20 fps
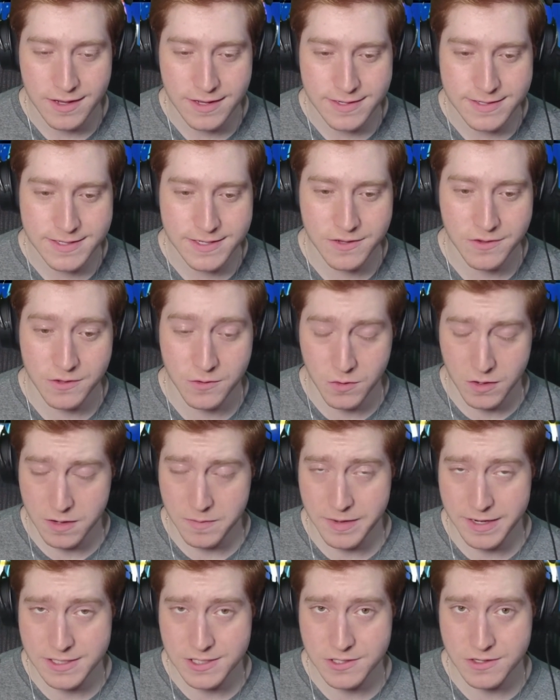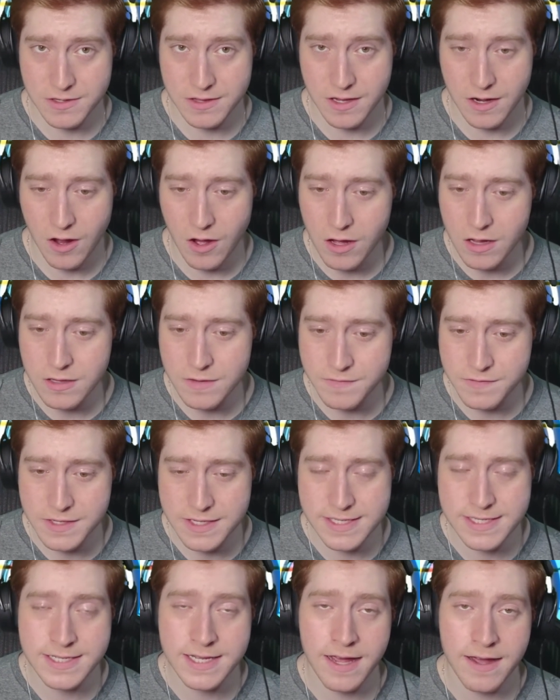So you want to make sure that all of
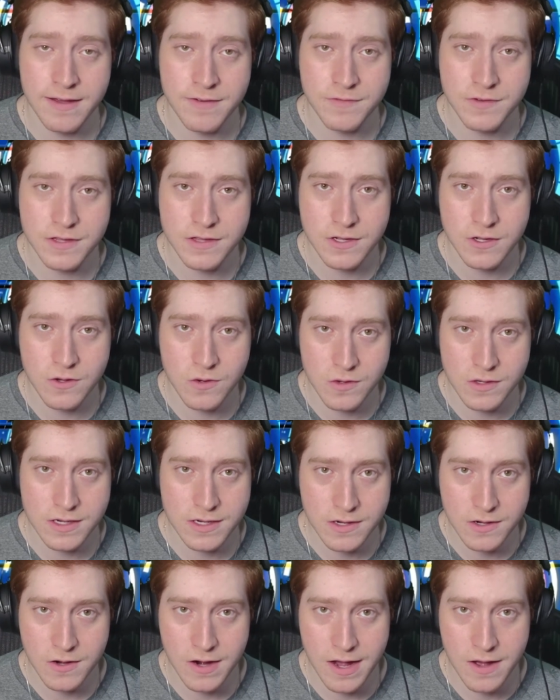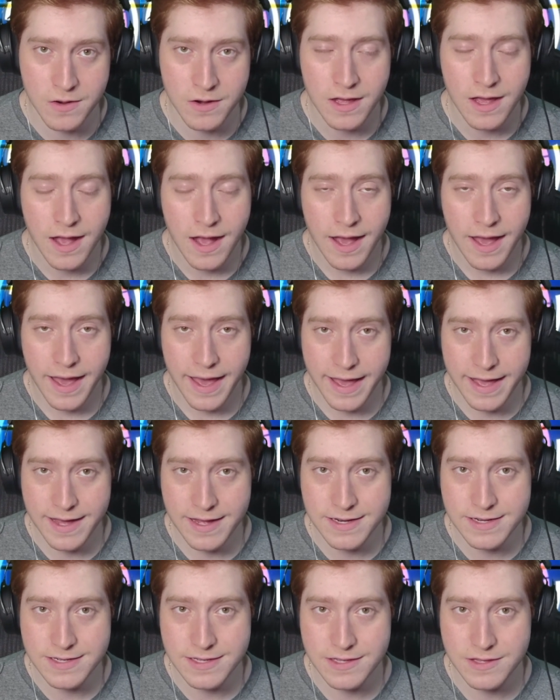these have the golden crown
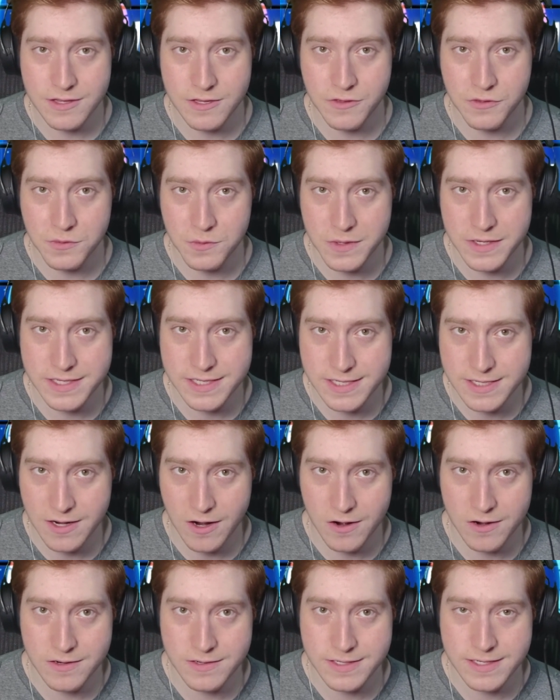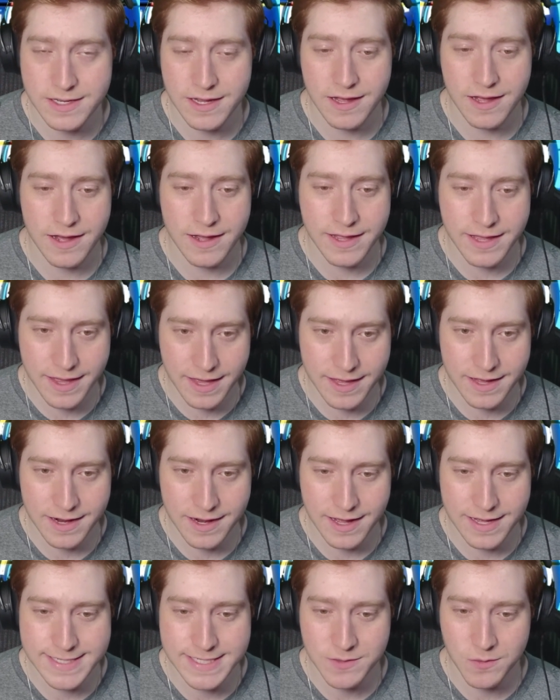and the 3 stars, again,
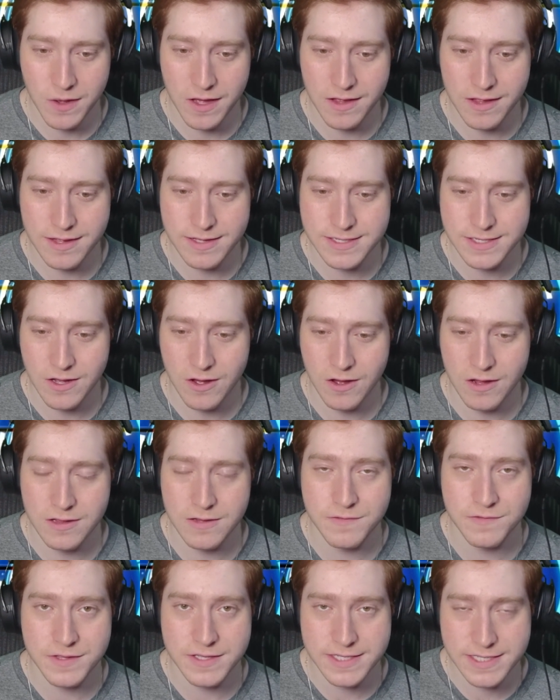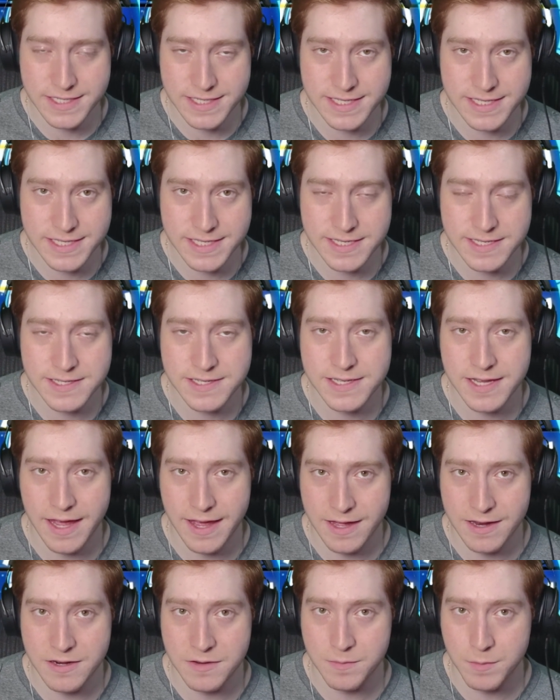as well as all of the CCs
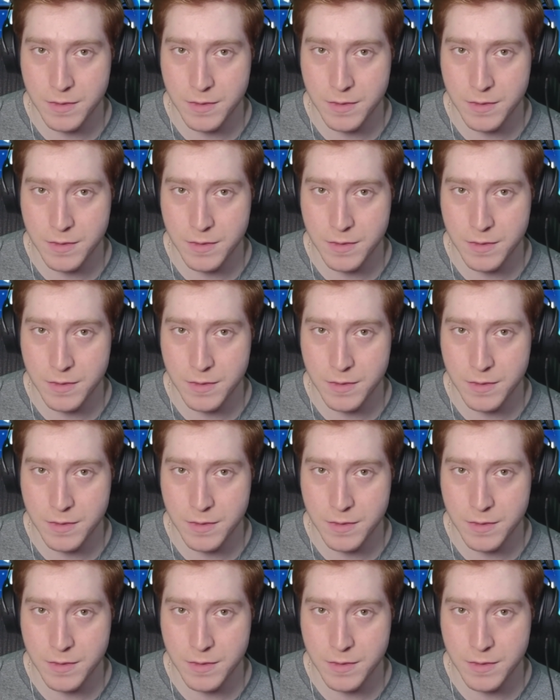and